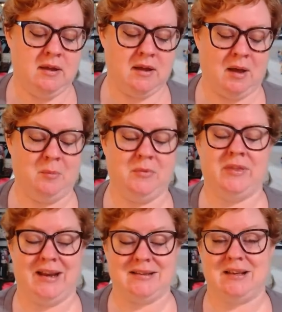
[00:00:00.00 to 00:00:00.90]

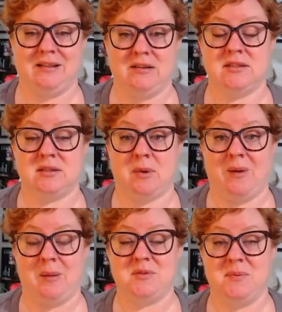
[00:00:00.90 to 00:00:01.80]
that I say leads into my
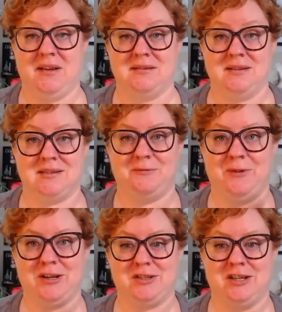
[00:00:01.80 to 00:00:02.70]
whips because it's
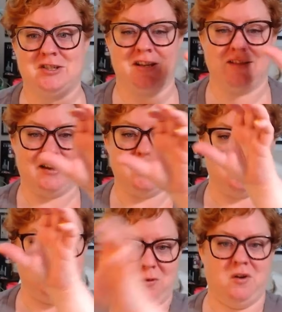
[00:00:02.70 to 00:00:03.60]
finished stitching and then I
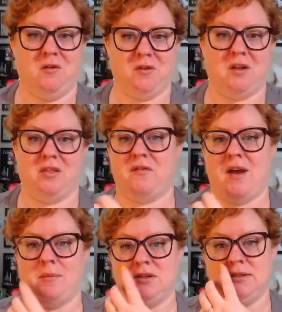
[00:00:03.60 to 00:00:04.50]
just moved over on the
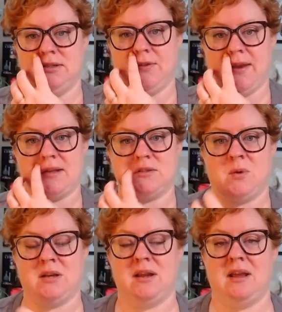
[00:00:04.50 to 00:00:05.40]
fabric to do the next
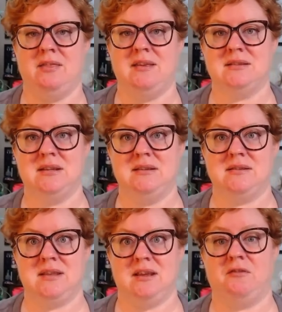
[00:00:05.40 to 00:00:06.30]
one, and this
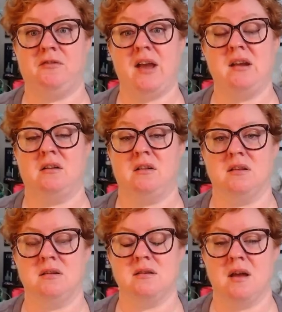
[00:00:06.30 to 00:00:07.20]
is the final
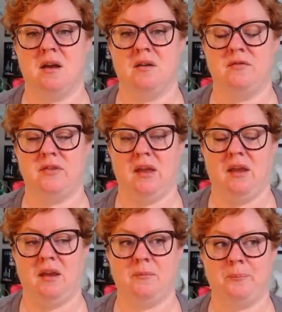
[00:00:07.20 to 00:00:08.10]
of
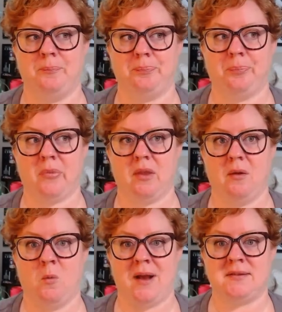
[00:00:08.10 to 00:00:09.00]
the
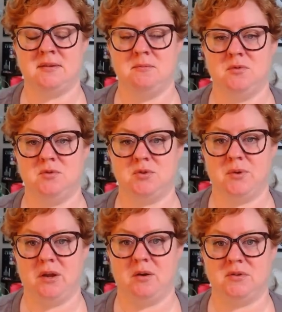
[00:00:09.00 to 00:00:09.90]
Waxing Moon
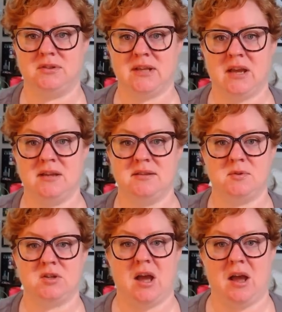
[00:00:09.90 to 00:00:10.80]
Trio designs,
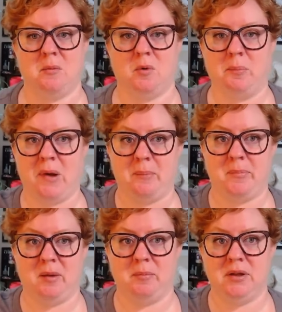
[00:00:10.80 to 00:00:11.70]
which I will pop
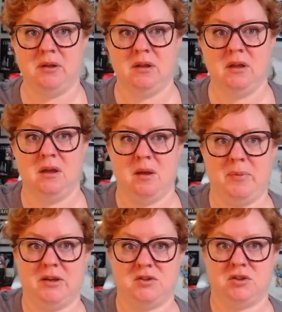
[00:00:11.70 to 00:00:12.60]
up a
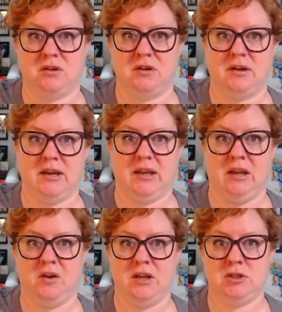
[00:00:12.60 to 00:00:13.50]
picture
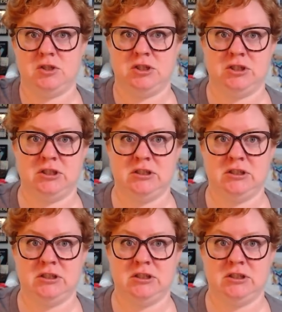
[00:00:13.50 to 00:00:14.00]
here-ish.